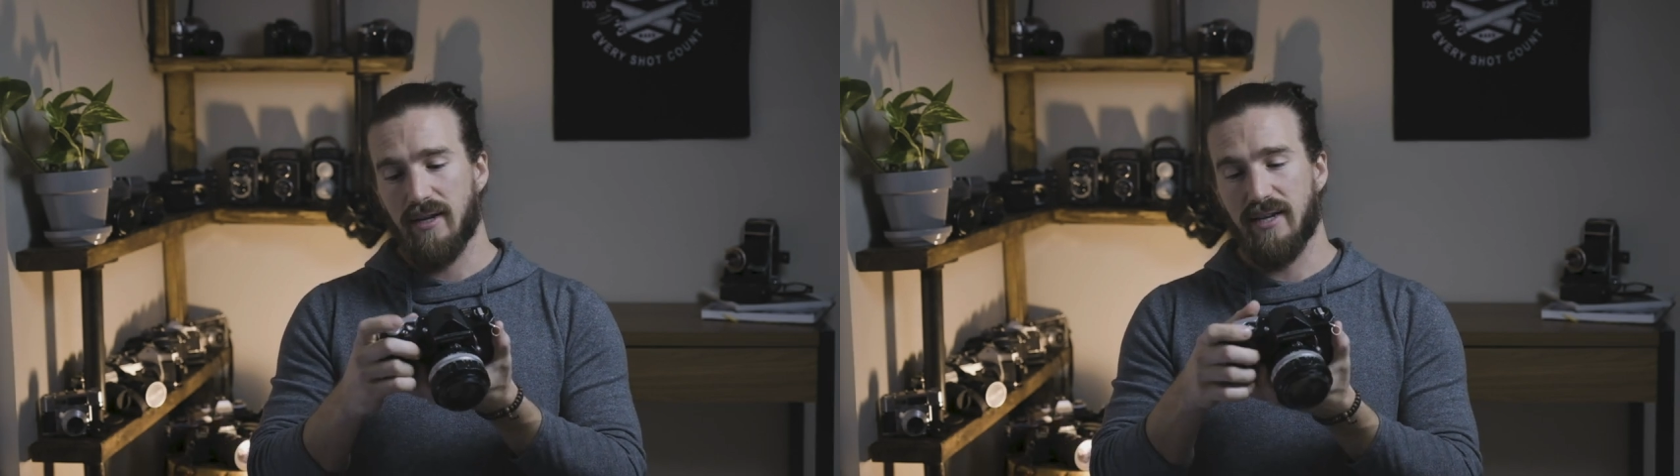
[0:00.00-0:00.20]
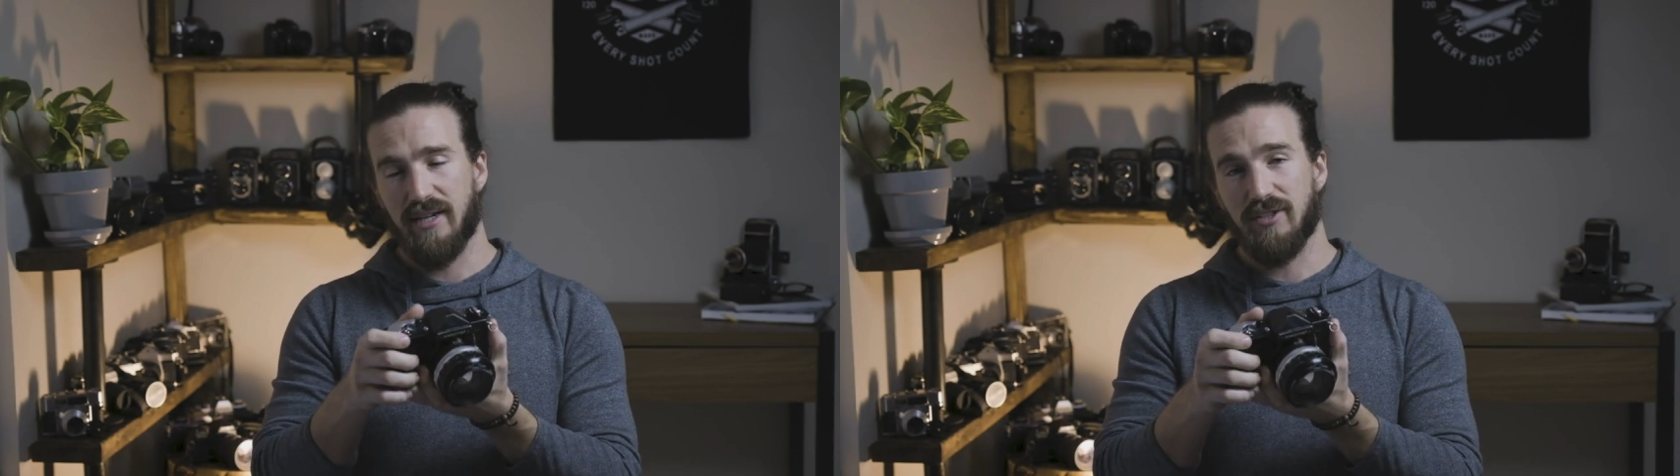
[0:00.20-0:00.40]

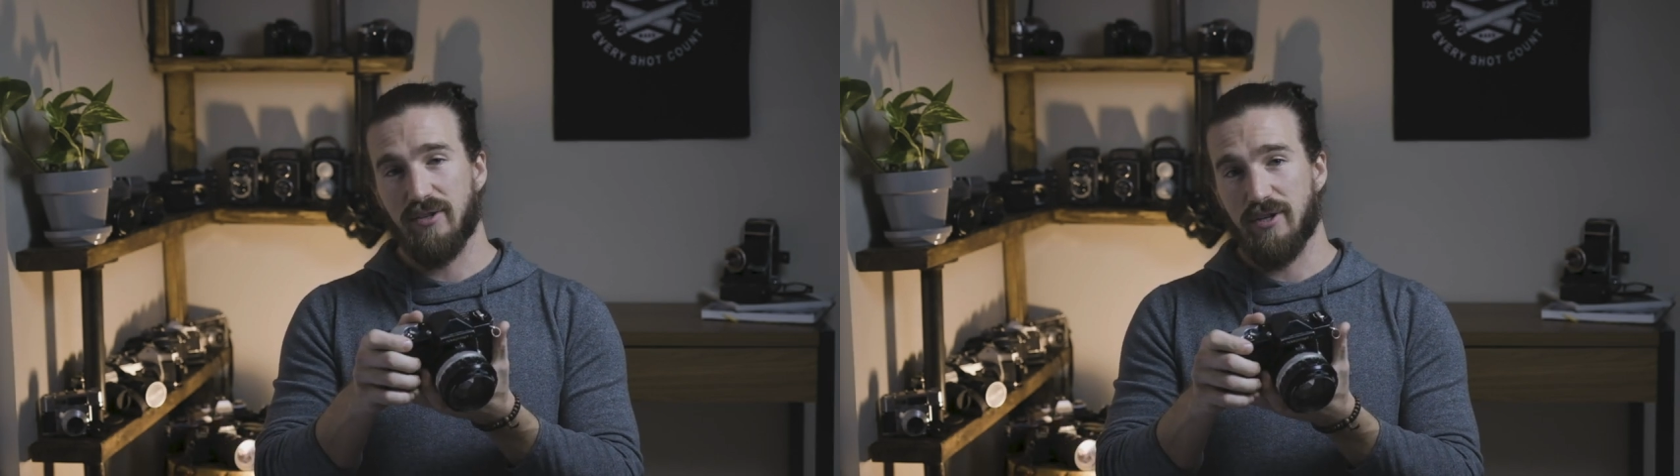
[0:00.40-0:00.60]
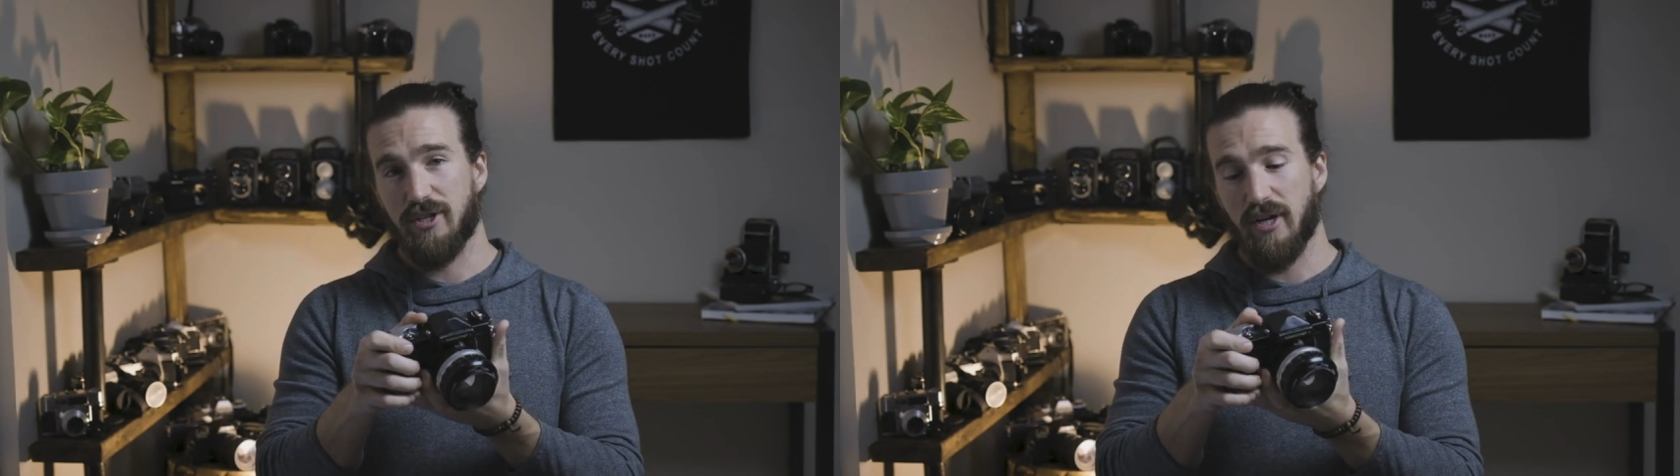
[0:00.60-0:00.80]
next
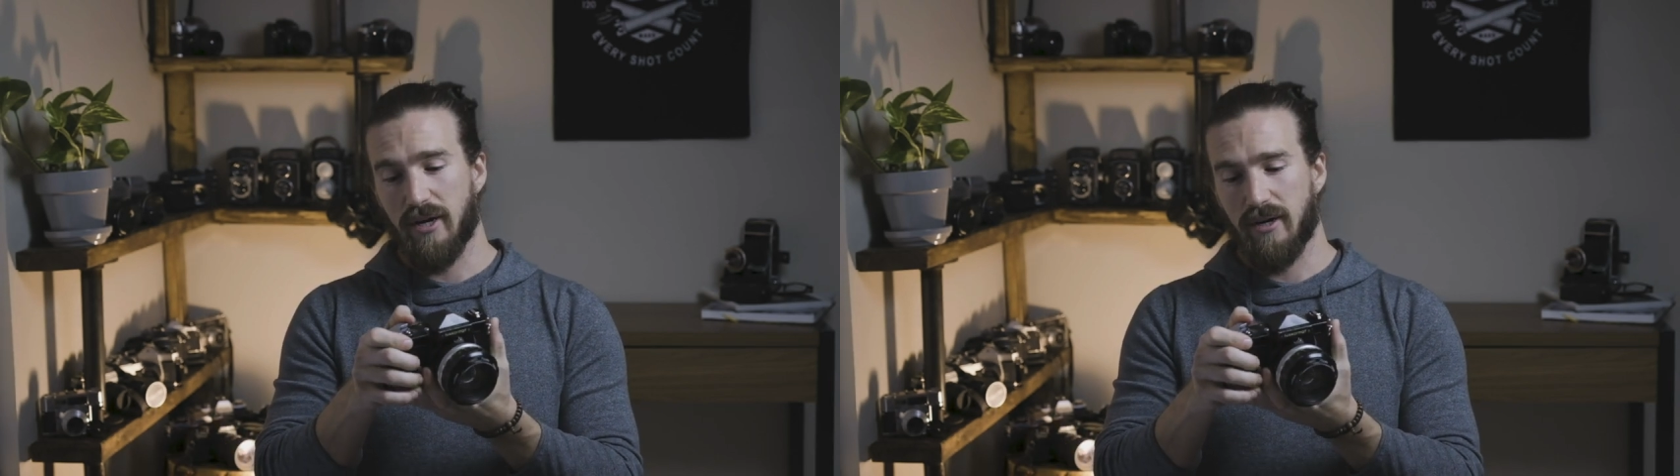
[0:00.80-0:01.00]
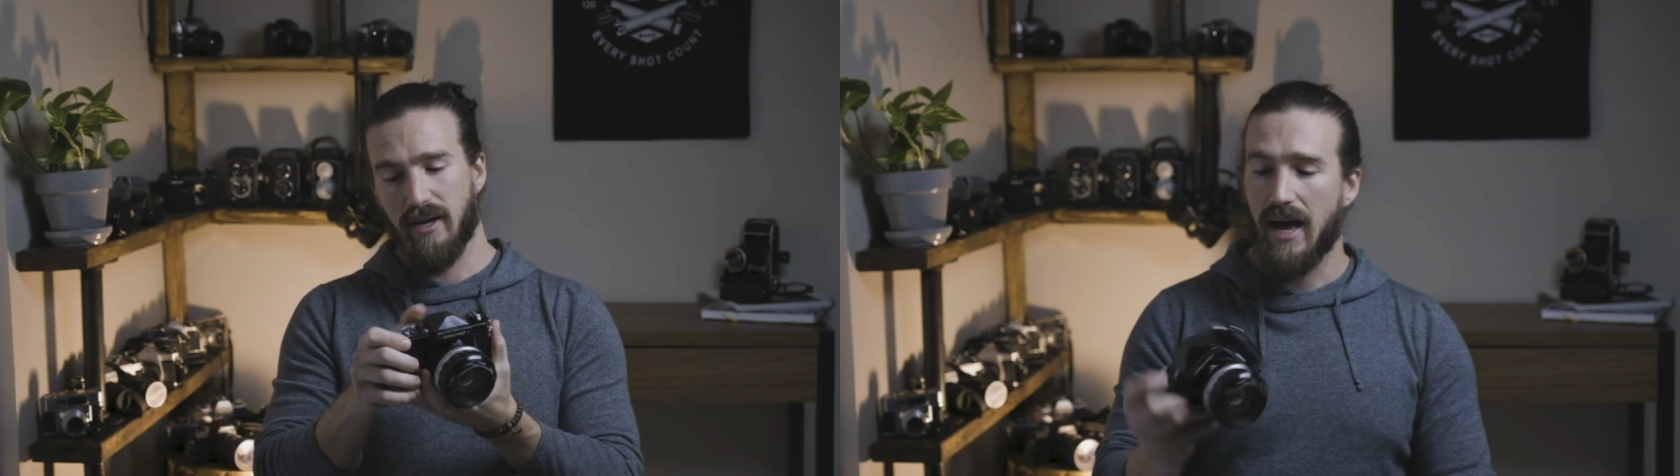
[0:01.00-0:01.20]
to the
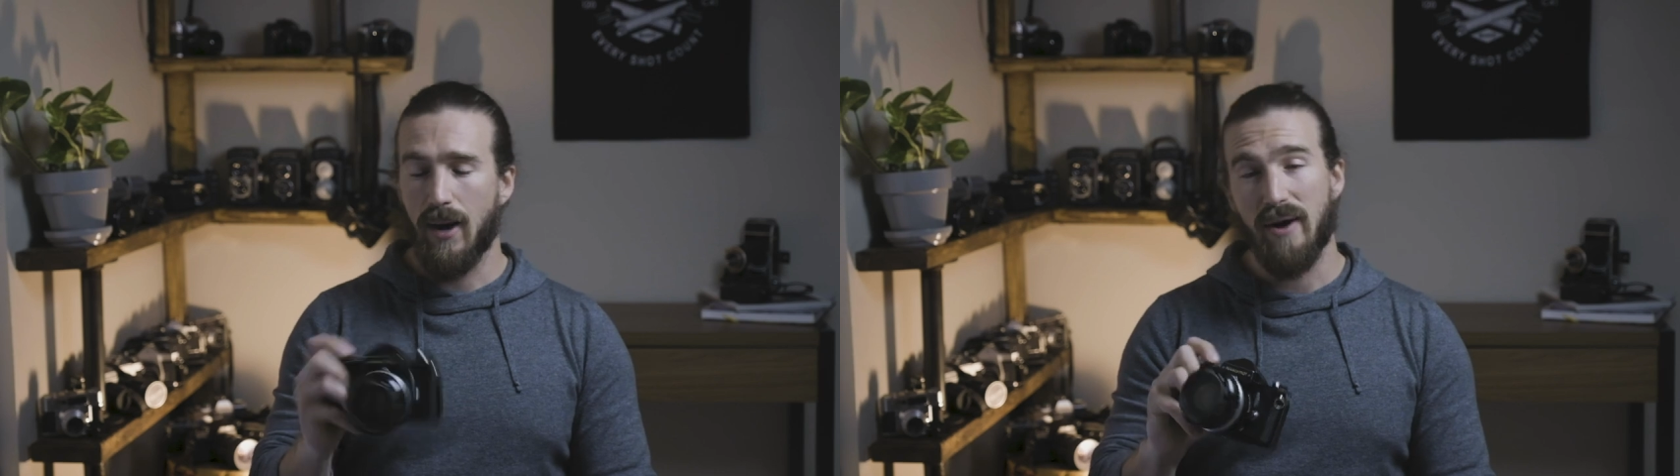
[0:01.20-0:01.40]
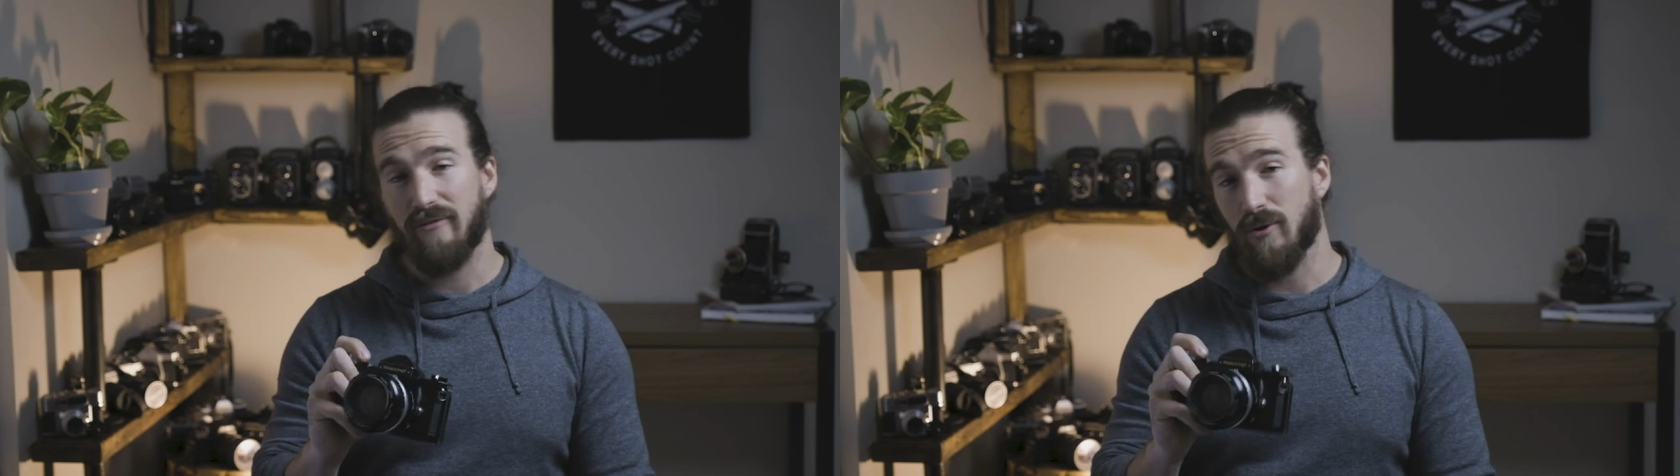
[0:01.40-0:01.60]
shutter.
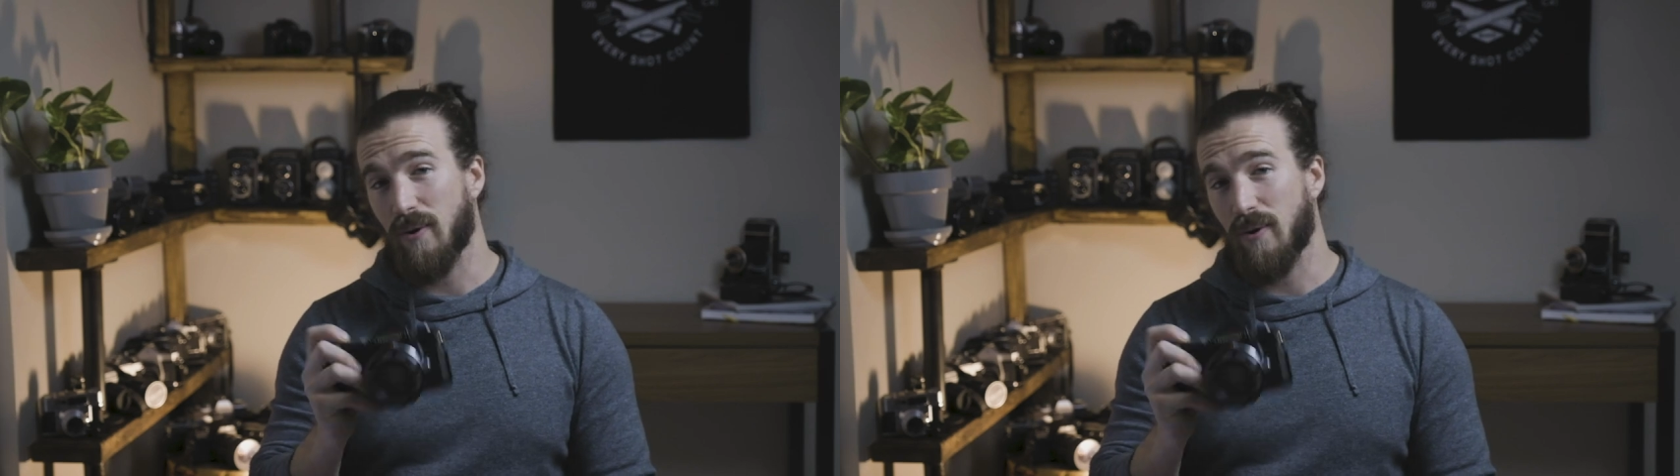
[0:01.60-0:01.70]
However,